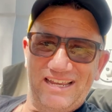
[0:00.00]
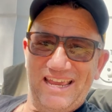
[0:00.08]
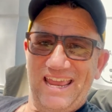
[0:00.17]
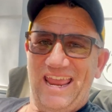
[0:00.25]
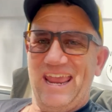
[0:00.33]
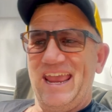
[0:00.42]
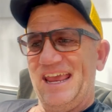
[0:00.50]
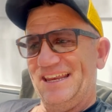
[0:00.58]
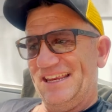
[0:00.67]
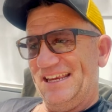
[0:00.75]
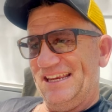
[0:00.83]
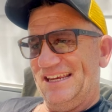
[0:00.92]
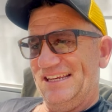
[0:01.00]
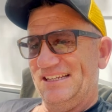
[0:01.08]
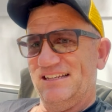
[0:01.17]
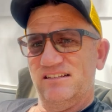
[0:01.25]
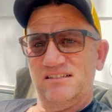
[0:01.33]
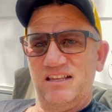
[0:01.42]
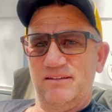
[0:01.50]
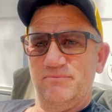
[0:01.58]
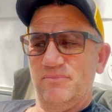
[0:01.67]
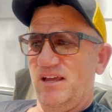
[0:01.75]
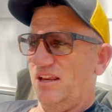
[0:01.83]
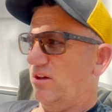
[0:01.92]
and he didn't sleep,
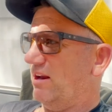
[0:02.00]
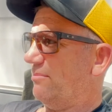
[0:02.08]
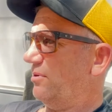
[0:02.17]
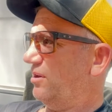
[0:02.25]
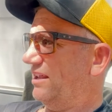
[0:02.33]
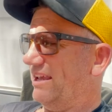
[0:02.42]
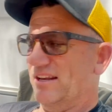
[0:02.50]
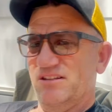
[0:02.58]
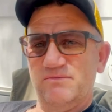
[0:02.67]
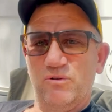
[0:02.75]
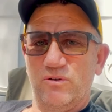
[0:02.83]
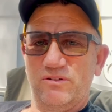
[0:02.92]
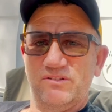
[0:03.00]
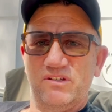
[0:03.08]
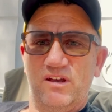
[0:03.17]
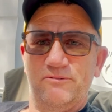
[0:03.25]
and he got up early again this morning, so